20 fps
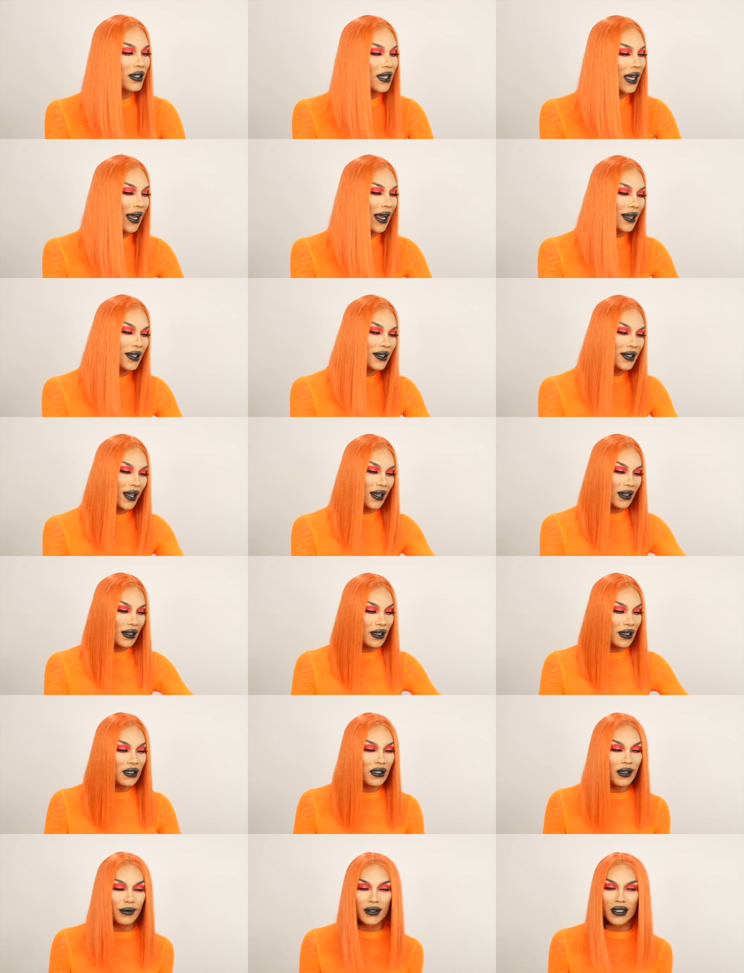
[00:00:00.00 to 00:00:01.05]
Like I said,
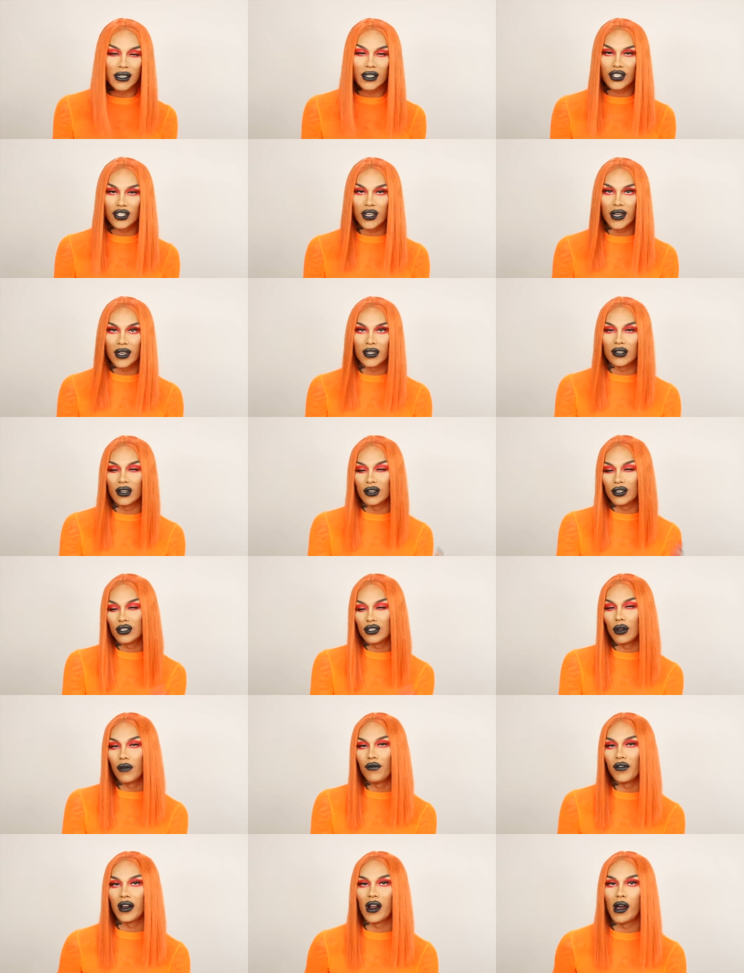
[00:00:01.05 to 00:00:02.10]
these lipstick shades are
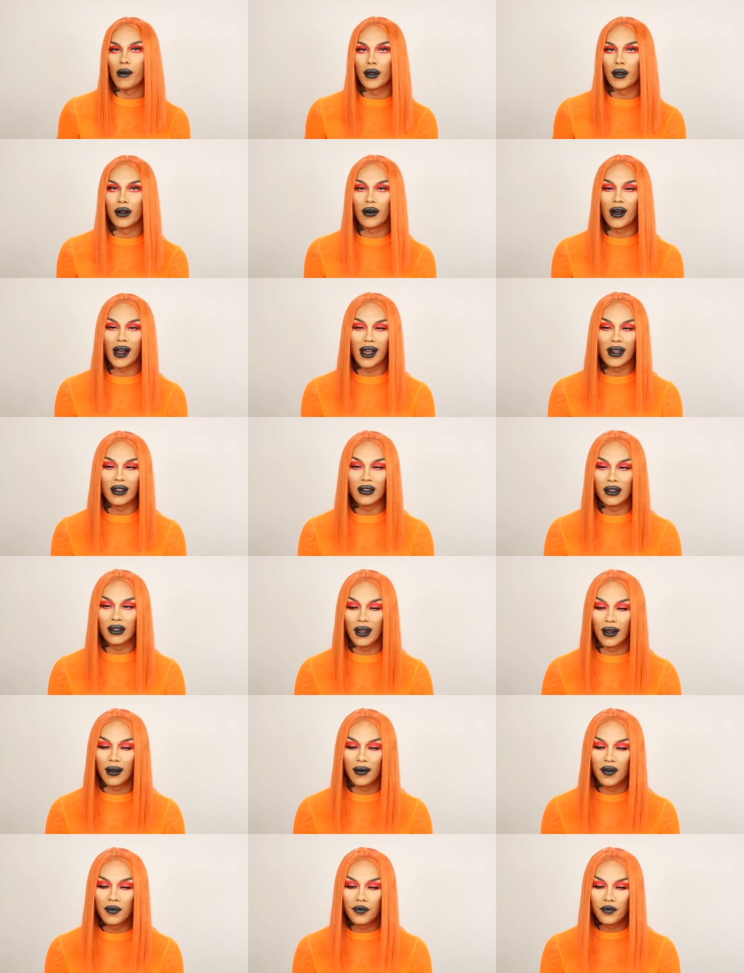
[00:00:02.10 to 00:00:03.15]
so phenomenal. I
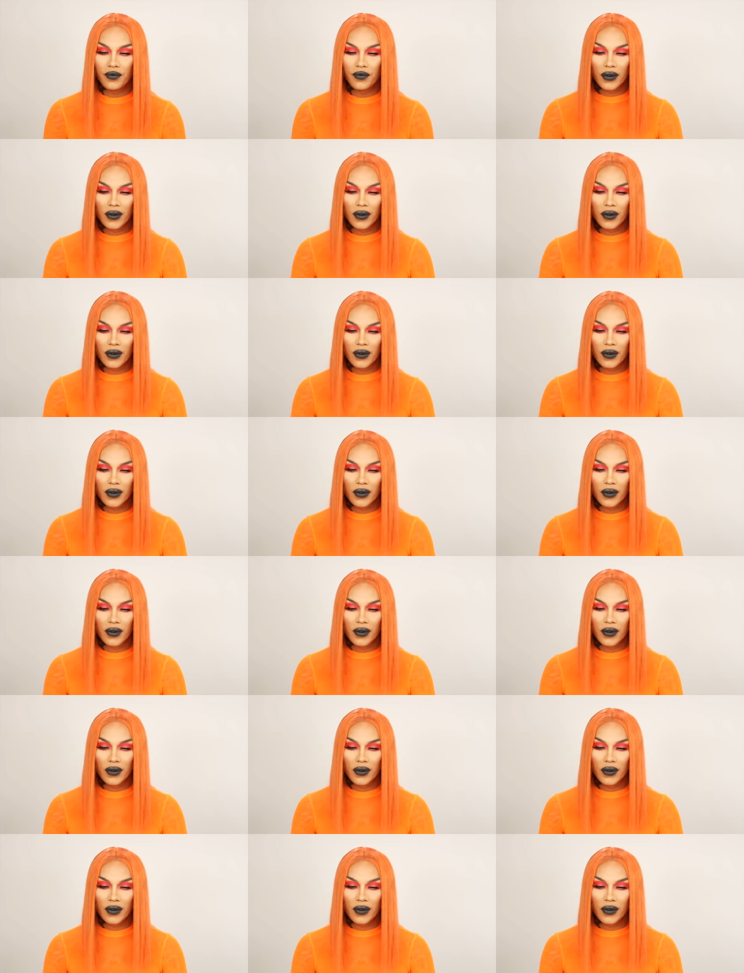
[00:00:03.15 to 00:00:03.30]
love